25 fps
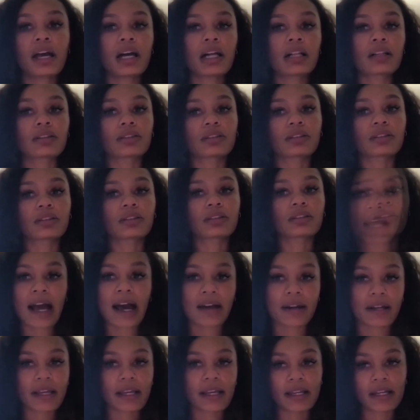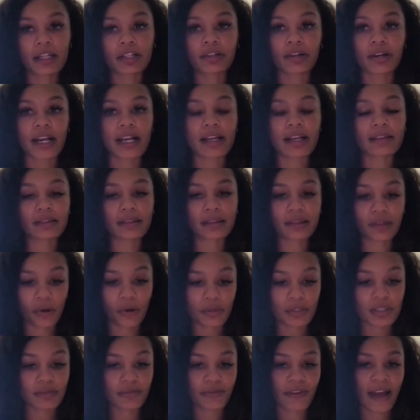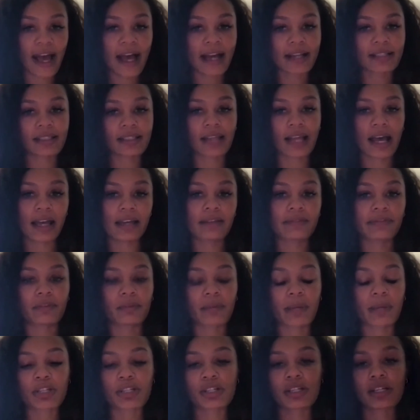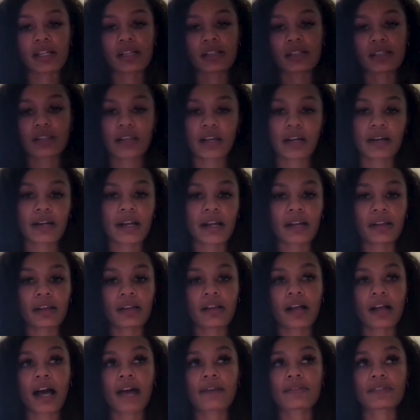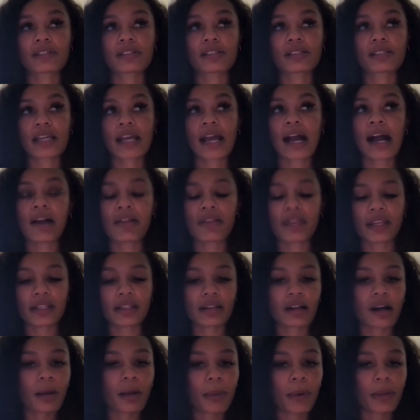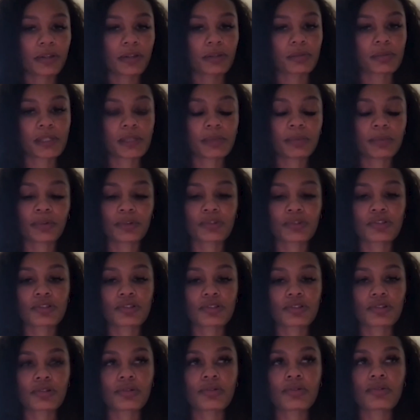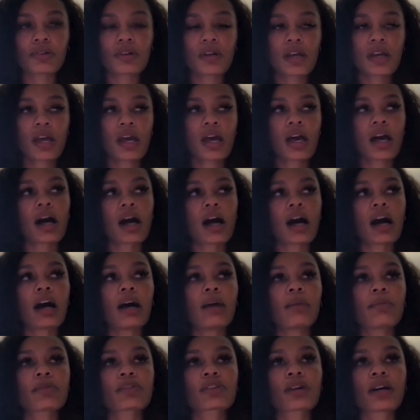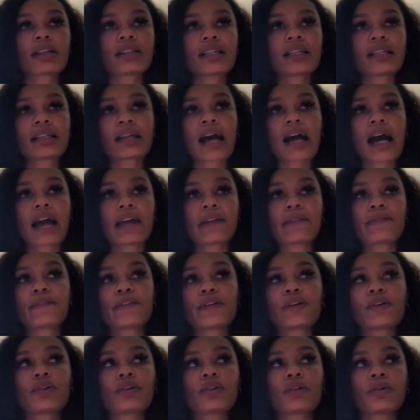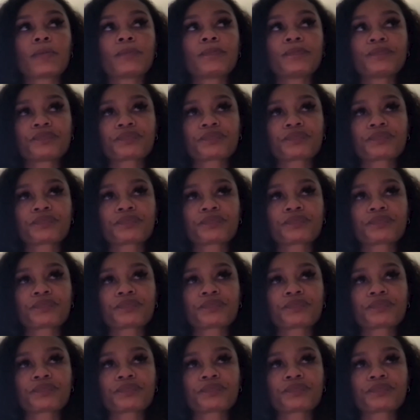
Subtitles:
learn how to integrate those facts and that information into their daily lives and see how they can help other people too. So I feel